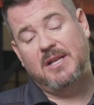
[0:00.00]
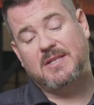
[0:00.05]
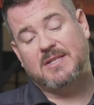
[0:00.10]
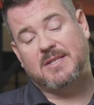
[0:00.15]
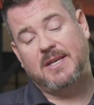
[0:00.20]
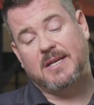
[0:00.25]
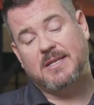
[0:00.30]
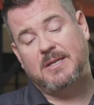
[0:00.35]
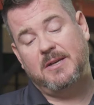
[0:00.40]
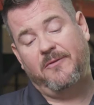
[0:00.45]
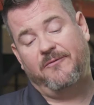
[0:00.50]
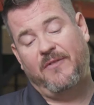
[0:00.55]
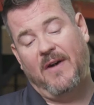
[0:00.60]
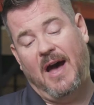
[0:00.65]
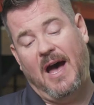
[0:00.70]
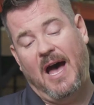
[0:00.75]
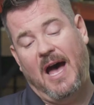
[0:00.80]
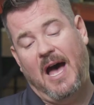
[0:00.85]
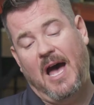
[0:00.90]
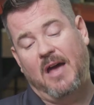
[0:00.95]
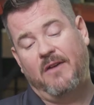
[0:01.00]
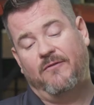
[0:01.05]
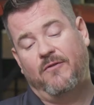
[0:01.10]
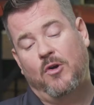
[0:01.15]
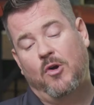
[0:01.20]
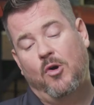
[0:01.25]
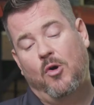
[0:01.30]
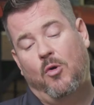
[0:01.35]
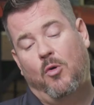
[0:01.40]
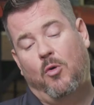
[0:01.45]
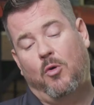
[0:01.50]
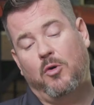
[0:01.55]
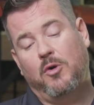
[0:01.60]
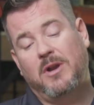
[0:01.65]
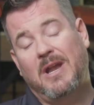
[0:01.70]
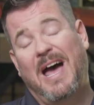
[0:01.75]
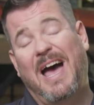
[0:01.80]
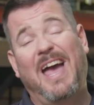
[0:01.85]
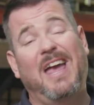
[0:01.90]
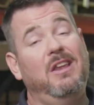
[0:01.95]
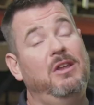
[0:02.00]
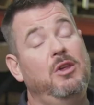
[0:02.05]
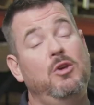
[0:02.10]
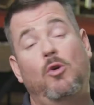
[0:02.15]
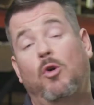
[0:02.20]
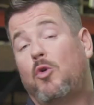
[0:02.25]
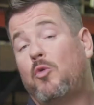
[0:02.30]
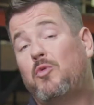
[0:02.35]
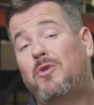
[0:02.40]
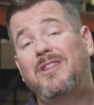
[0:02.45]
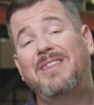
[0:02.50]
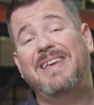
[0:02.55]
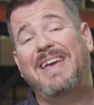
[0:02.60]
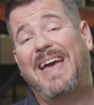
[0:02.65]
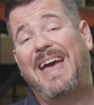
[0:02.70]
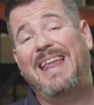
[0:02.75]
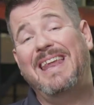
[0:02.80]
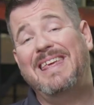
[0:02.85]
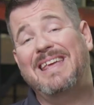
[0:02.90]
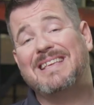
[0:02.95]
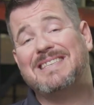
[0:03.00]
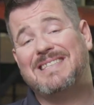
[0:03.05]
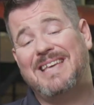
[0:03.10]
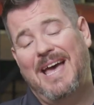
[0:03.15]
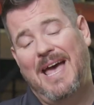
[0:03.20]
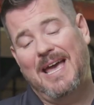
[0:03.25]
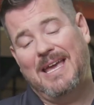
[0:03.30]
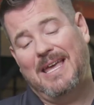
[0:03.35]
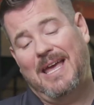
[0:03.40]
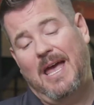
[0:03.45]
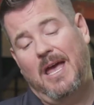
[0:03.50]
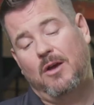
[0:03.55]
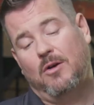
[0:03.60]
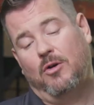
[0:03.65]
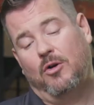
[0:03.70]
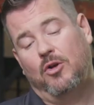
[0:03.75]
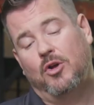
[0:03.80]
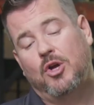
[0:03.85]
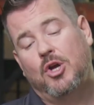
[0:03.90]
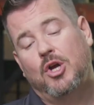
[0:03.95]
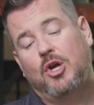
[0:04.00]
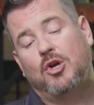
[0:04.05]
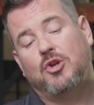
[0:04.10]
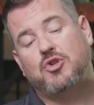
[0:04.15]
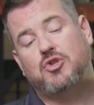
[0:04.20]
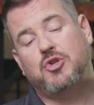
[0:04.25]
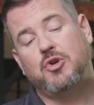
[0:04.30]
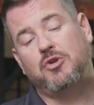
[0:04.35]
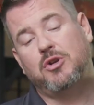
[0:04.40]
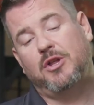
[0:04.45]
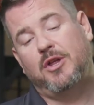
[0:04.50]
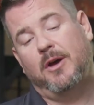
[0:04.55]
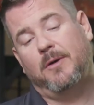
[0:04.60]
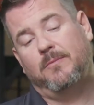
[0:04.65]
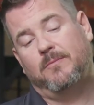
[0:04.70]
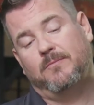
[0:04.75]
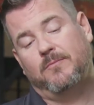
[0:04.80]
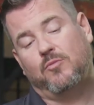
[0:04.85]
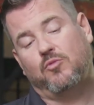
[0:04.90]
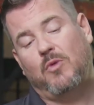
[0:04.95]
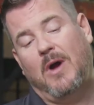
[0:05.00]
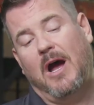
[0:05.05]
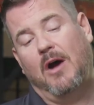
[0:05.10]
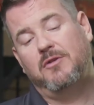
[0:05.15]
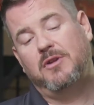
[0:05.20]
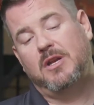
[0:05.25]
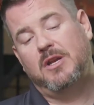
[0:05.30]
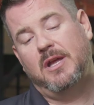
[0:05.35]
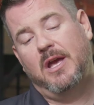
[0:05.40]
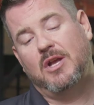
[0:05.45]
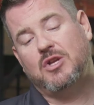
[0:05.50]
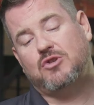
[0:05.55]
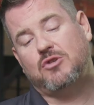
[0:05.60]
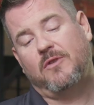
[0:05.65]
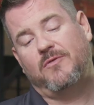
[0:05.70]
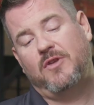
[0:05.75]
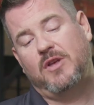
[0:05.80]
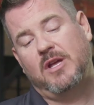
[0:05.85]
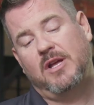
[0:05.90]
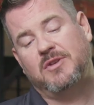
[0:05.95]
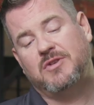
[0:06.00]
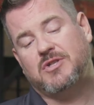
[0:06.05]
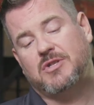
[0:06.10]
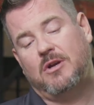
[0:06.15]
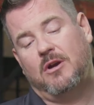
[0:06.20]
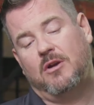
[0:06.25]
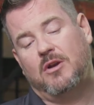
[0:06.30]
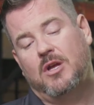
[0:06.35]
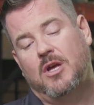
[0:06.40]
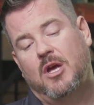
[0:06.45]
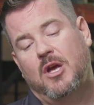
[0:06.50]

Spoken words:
at 65 or 90 or really any attack angle, due to the rounded nature of the insert,